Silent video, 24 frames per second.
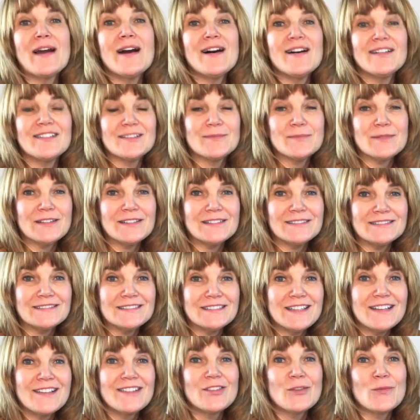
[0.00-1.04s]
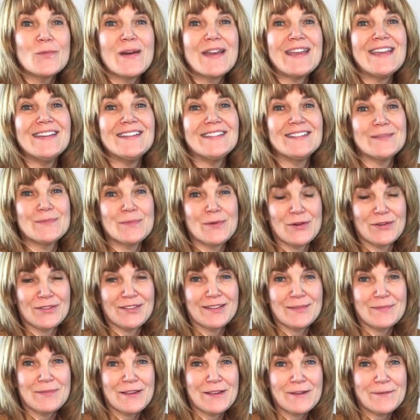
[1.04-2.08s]
husband is the way he
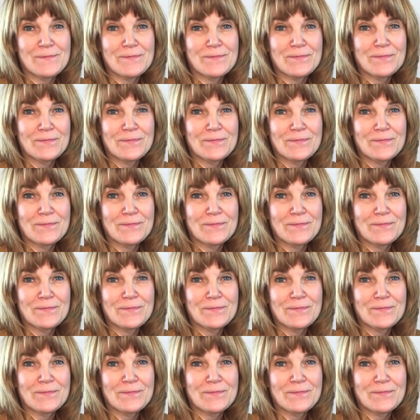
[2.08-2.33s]
supports me.